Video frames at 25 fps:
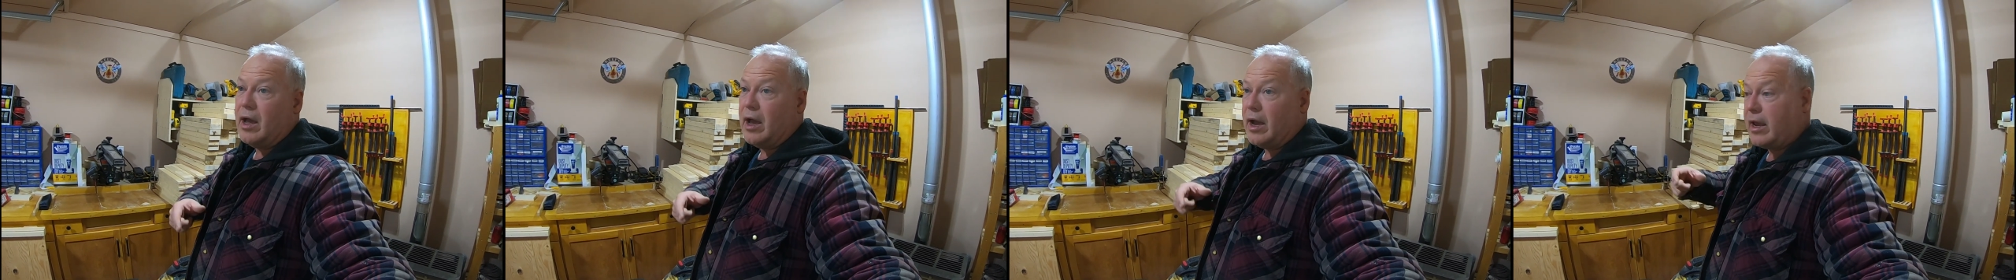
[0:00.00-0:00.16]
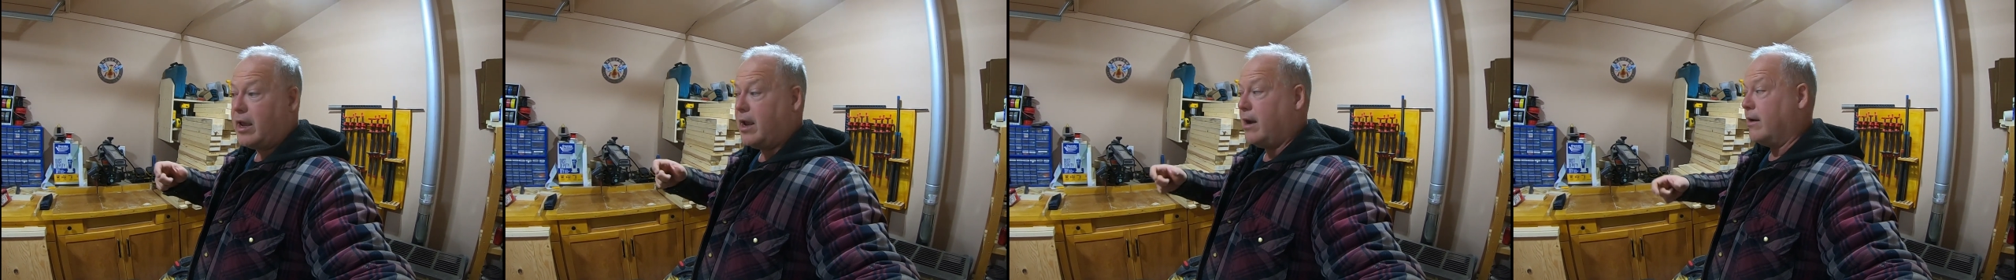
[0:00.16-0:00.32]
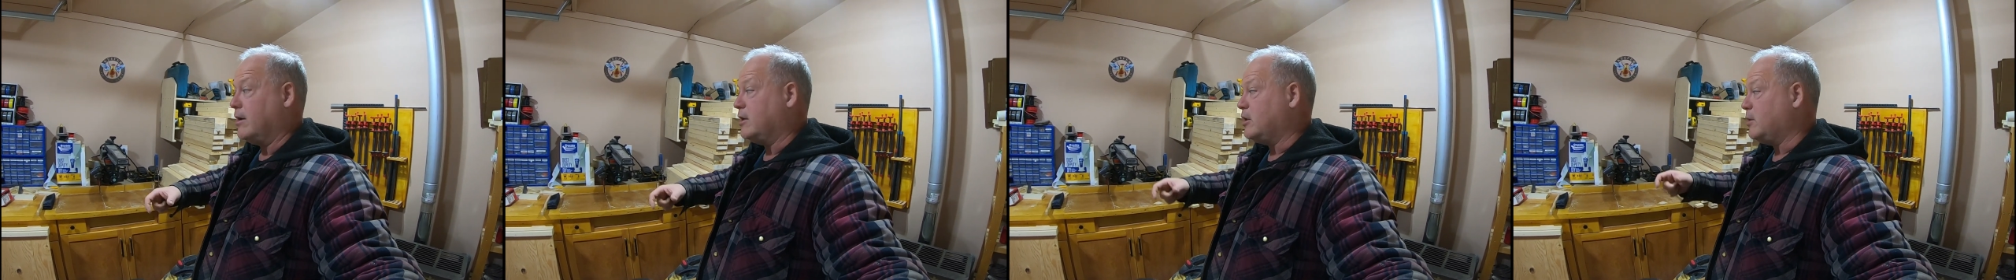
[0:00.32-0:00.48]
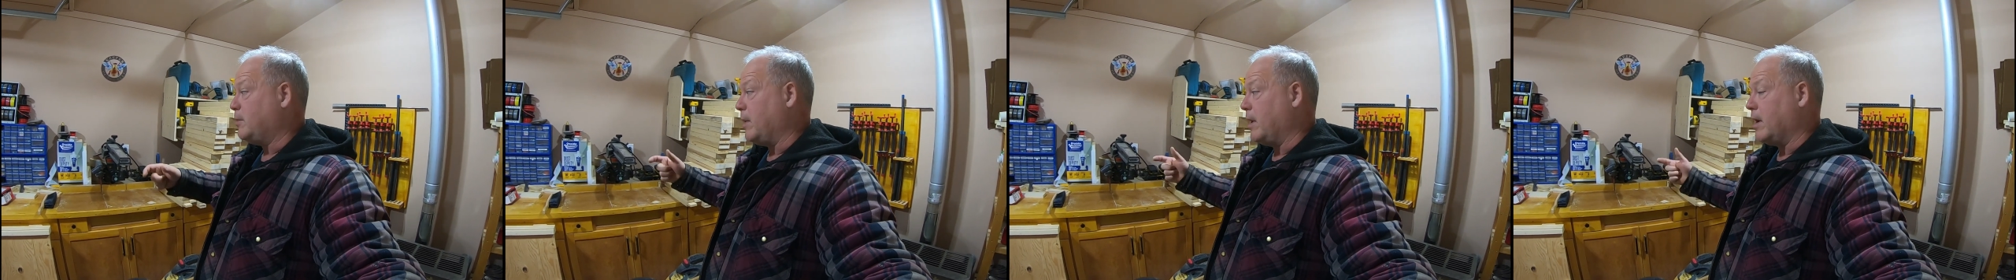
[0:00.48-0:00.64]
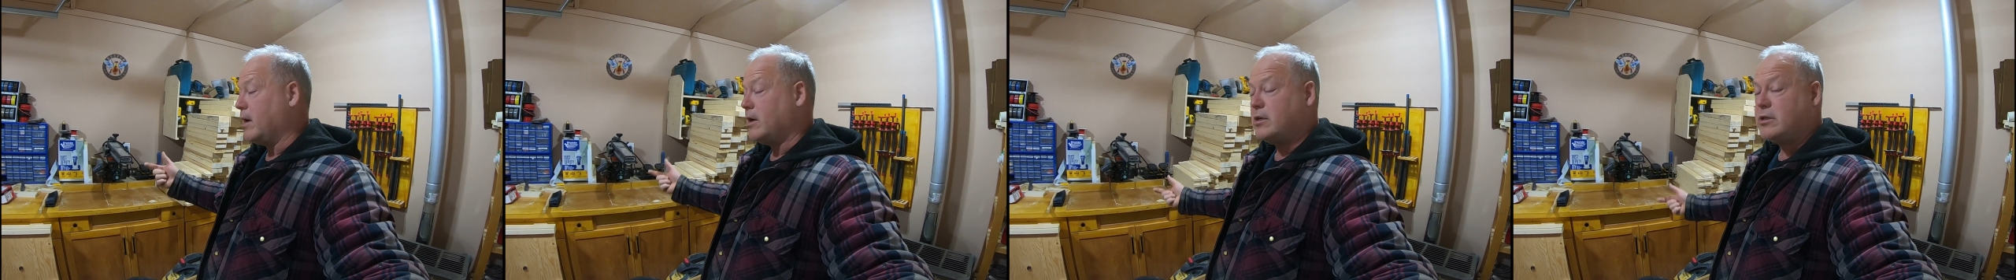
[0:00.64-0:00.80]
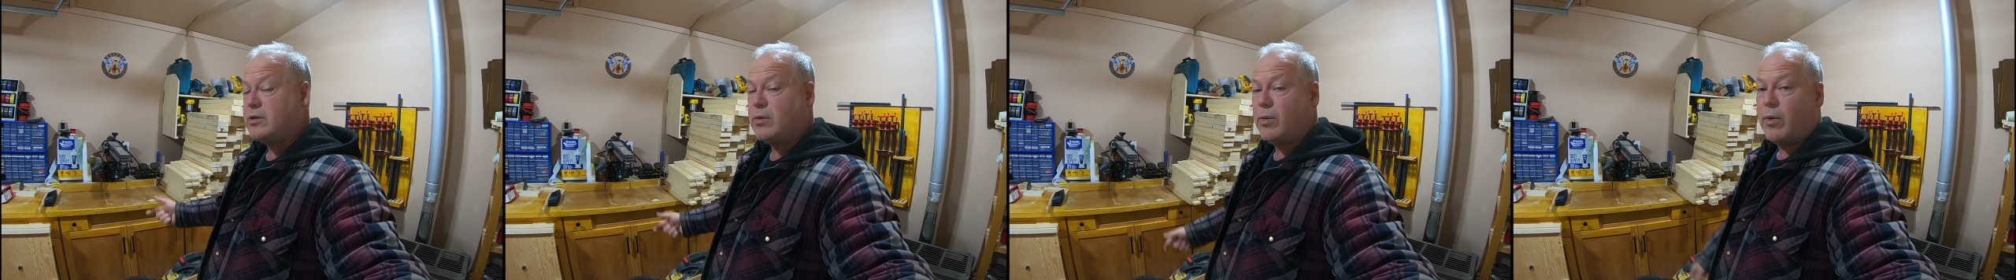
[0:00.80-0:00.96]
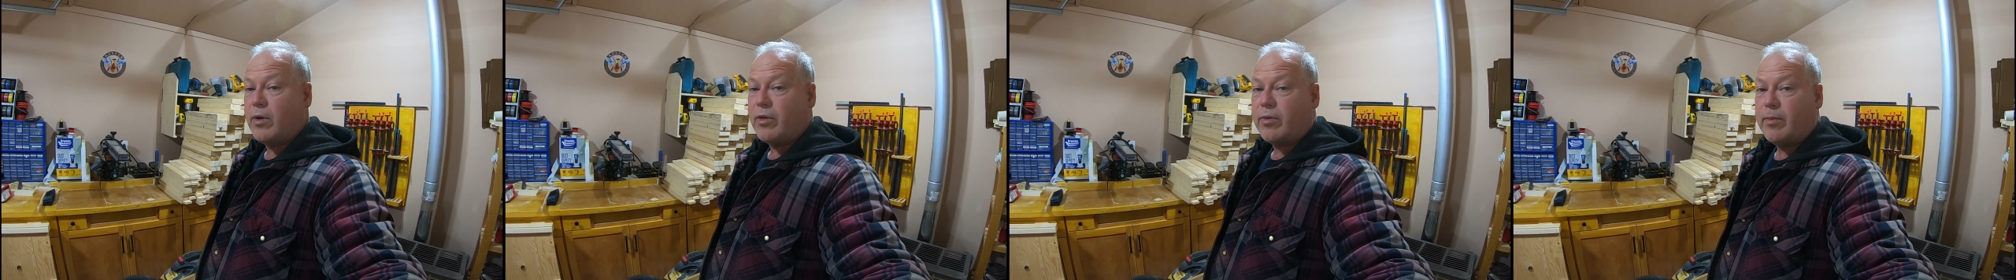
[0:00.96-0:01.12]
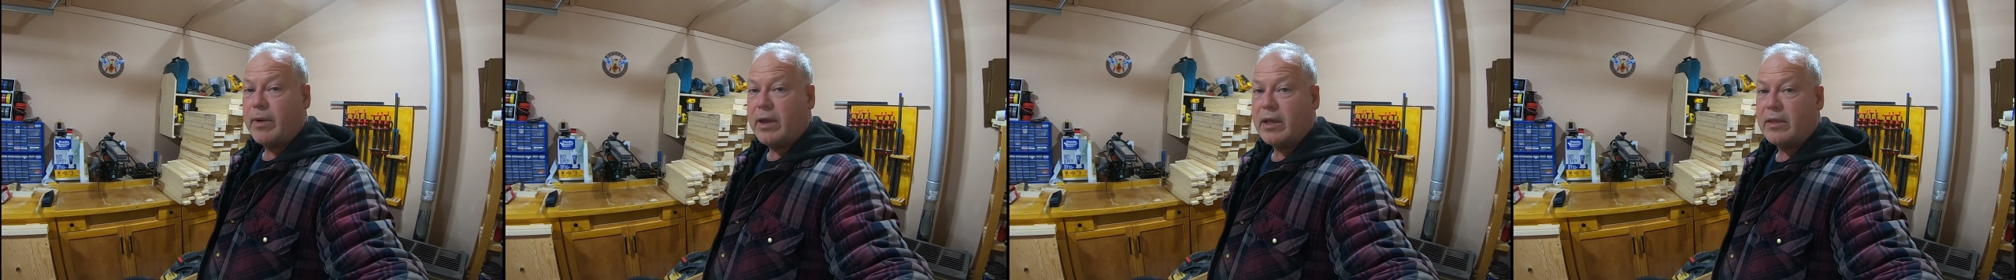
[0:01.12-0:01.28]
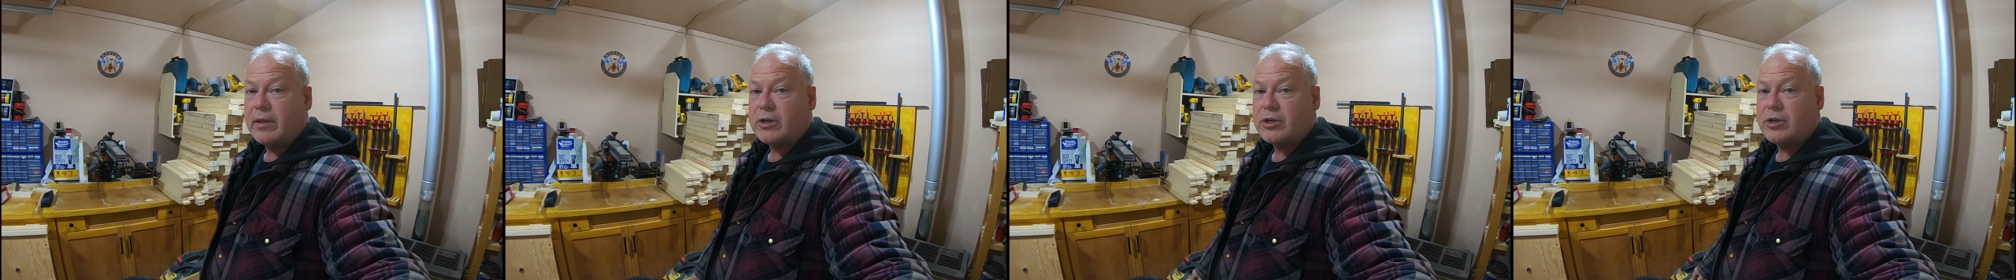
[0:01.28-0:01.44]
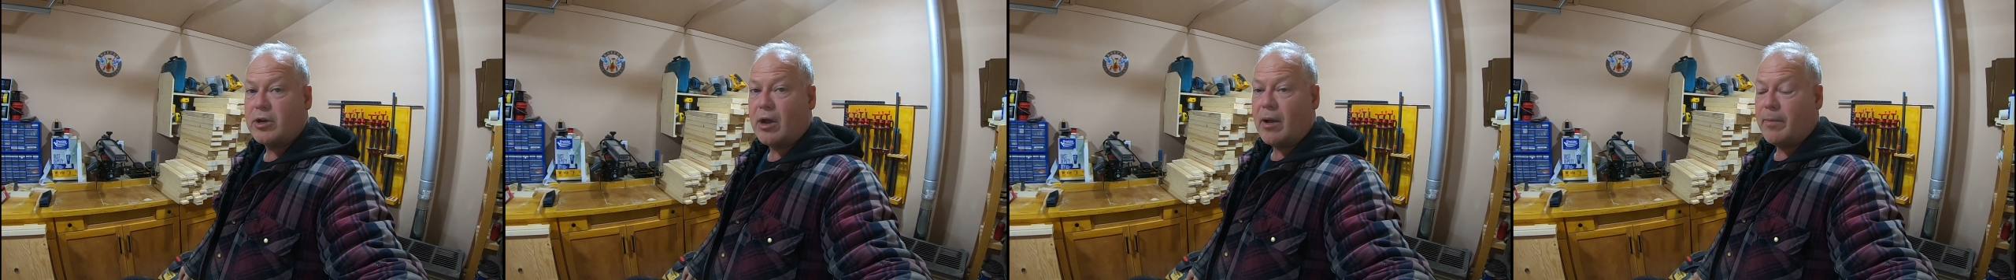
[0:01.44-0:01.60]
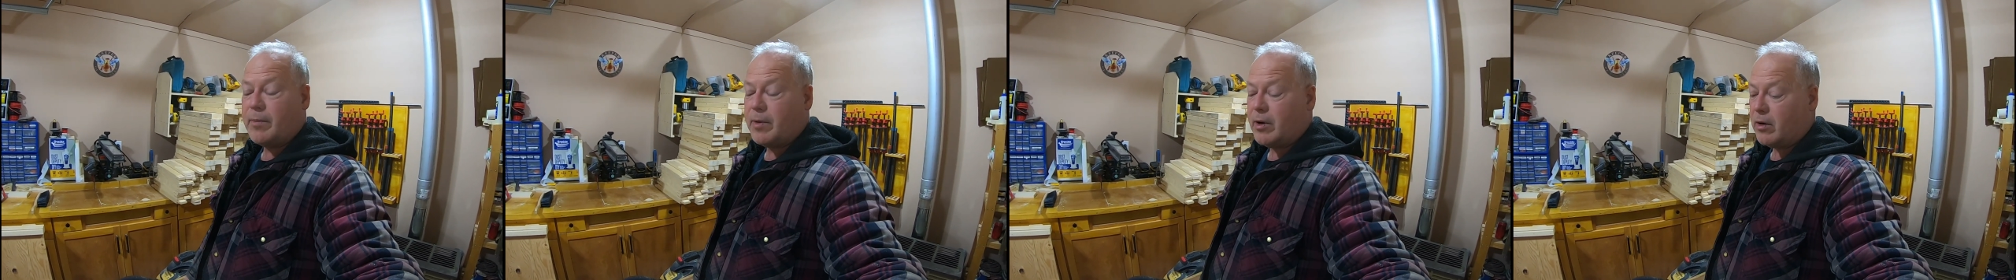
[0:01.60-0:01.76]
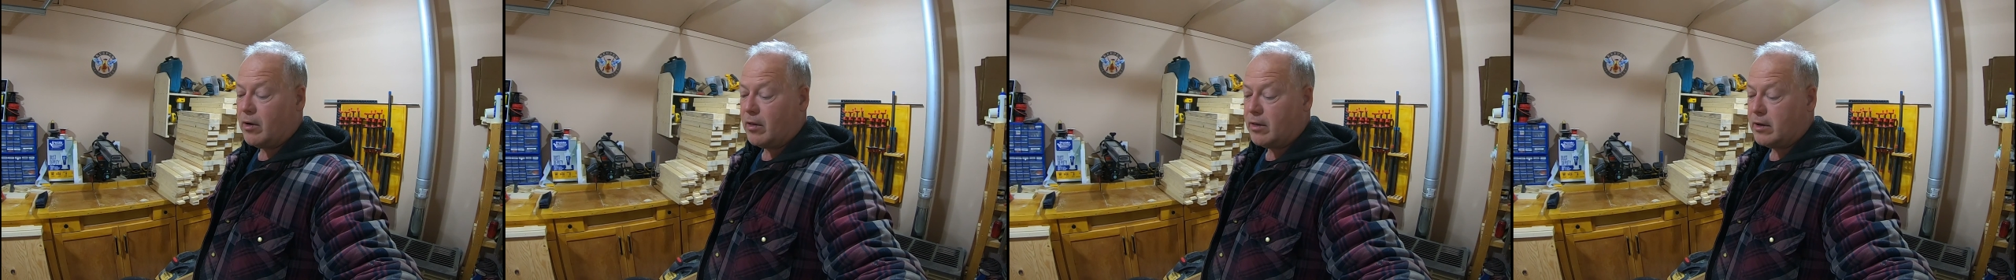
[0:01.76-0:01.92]
I carry spares with me in the
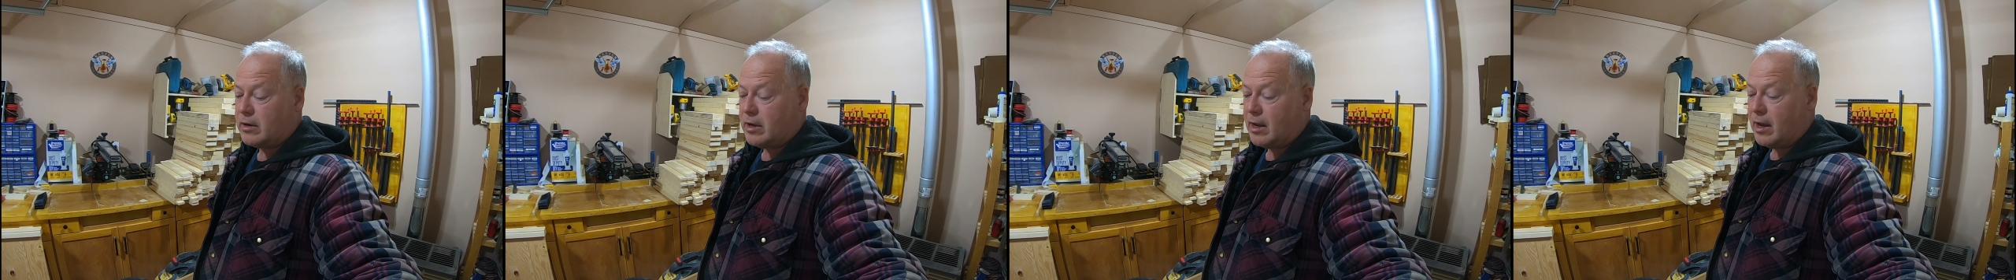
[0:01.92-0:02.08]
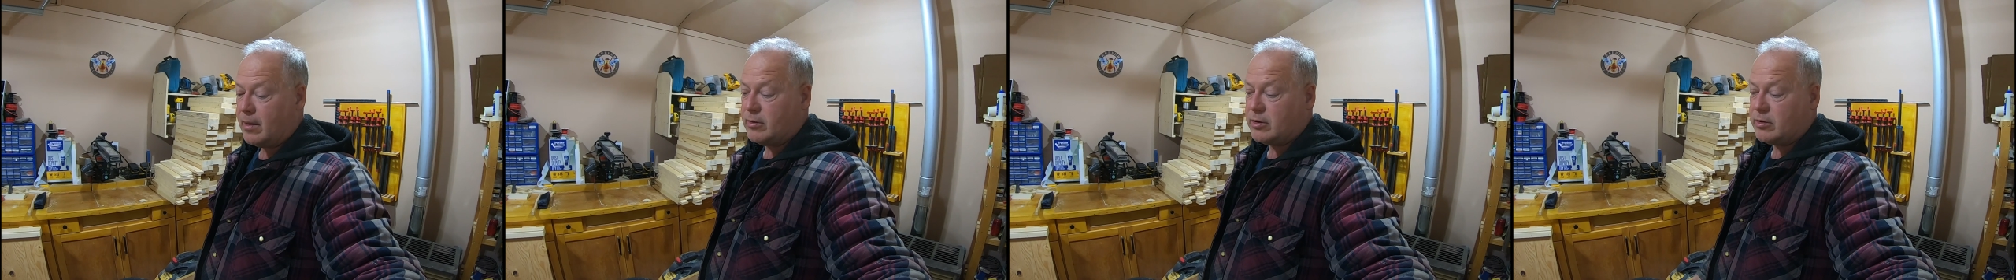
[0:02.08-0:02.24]
shop here all the time,